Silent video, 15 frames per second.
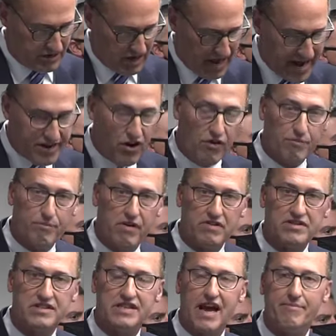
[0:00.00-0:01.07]
I know
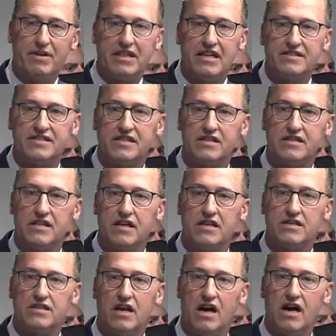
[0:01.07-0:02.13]
personally I've been listening
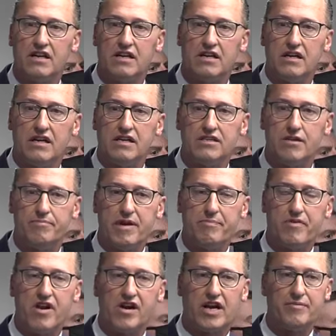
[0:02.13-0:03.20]
to people
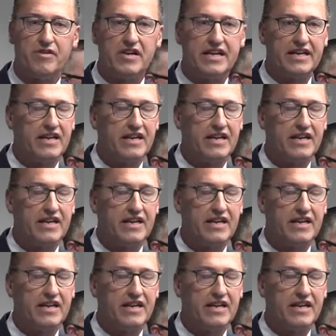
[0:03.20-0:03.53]
in our community,